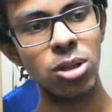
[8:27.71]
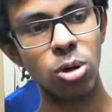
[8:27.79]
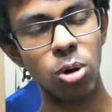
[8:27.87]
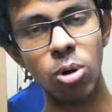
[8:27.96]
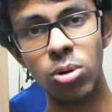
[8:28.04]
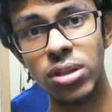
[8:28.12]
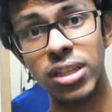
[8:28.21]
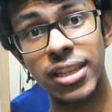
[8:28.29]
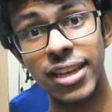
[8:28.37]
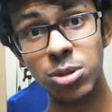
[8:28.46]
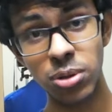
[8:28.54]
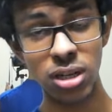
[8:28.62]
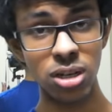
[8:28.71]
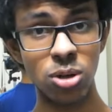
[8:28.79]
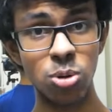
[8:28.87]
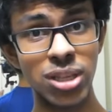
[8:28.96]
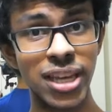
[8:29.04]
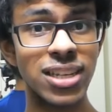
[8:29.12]
So, these were the
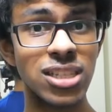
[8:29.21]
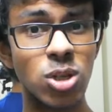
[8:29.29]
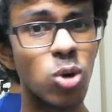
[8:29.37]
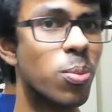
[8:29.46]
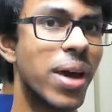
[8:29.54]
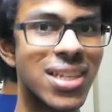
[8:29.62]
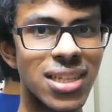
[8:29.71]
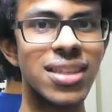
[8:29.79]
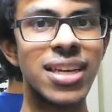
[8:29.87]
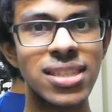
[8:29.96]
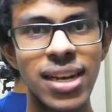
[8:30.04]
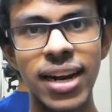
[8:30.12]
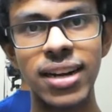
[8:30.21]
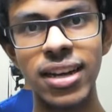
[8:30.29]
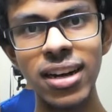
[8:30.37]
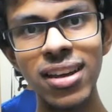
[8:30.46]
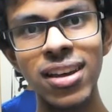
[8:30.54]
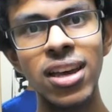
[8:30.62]
two major things that I
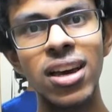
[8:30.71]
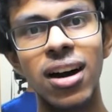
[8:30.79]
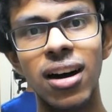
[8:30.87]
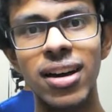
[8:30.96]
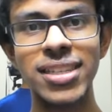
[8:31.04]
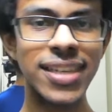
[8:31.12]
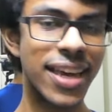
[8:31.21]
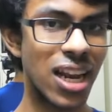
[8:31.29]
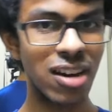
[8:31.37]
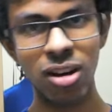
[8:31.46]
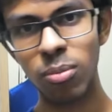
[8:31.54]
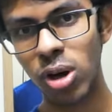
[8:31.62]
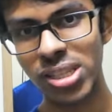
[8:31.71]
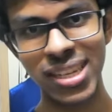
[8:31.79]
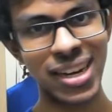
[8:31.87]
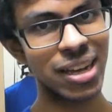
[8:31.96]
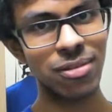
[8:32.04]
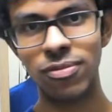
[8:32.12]
did. Besides,
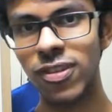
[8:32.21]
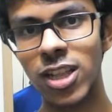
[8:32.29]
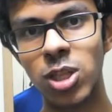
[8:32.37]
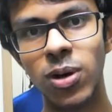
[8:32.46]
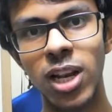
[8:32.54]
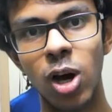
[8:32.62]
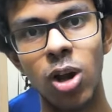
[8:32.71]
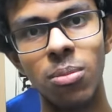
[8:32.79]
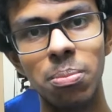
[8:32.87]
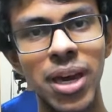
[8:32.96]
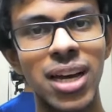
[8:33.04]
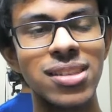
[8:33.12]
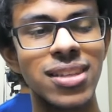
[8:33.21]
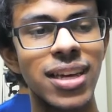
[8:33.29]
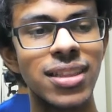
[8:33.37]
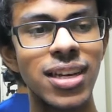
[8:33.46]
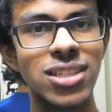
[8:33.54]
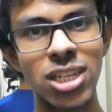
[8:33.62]
Olympiads
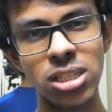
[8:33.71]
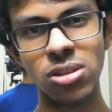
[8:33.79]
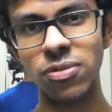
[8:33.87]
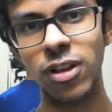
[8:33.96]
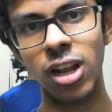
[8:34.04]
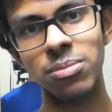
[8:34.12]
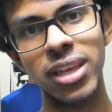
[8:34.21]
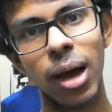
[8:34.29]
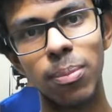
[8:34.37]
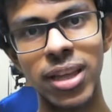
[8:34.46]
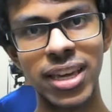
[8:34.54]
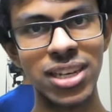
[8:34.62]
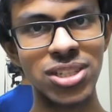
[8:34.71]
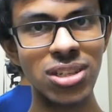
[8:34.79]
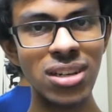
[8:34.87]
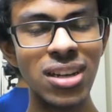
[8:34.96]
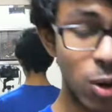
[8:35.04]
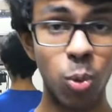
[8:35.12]
diye the, just to fill up the
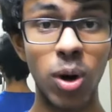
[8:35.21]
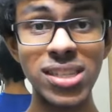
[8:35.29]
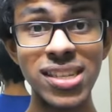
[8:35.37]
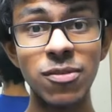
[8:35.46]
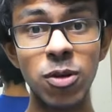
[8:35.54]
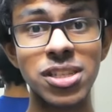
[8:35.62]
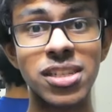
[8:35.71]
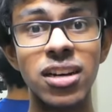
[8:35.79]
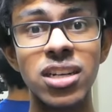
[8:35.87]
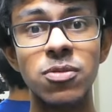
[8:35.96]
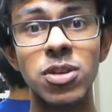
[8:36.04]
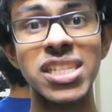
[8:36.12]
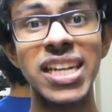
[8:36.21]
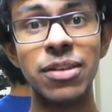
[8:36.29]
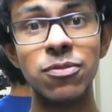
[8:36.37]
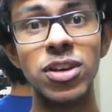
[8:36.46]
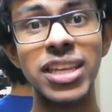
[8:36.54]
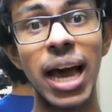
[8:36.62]
application. Once that was done, it was
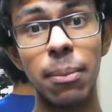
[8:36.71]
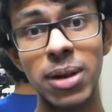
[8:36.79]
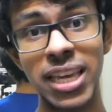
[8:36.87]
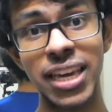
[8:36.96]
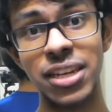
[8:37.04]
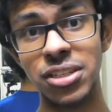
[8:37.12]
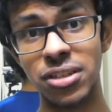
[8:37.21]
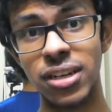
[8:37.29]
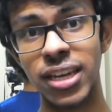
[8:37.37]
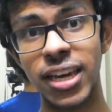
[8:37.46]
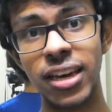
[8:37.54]
time for the application.